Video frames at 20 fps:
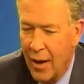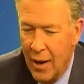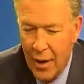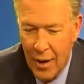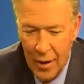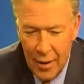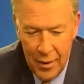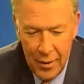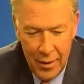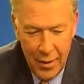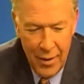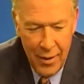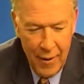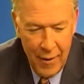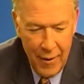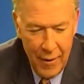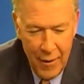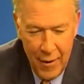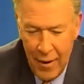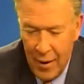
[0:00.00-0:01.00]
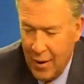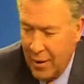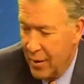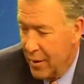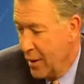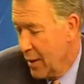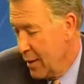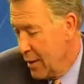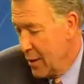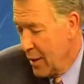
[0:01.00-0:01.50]

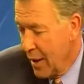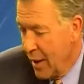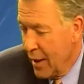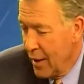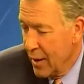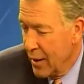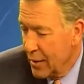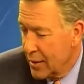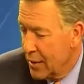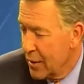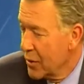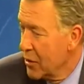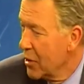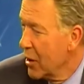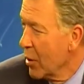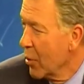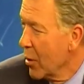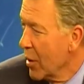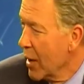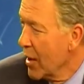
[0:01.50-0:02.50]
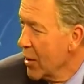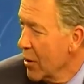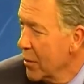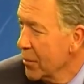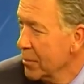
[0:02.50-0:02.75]
I like to share what I